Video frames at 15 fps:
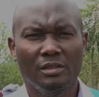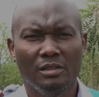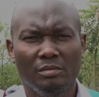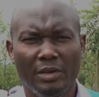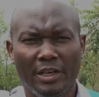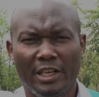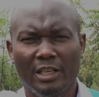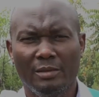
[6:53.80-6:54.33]

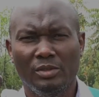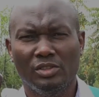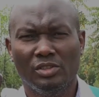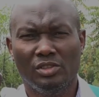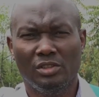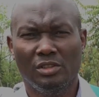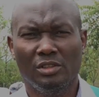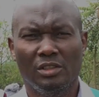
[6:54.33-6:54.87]
My name is
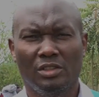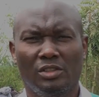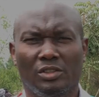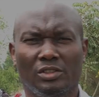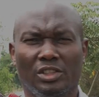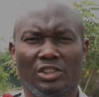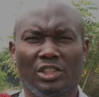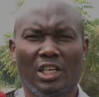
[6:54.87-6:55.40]

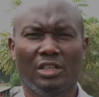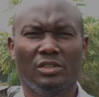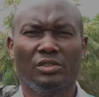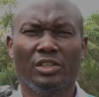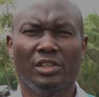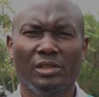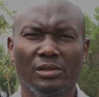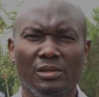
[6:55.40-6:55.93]
Dr. Jack
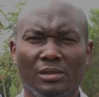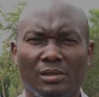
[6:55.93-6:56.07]
Okilo.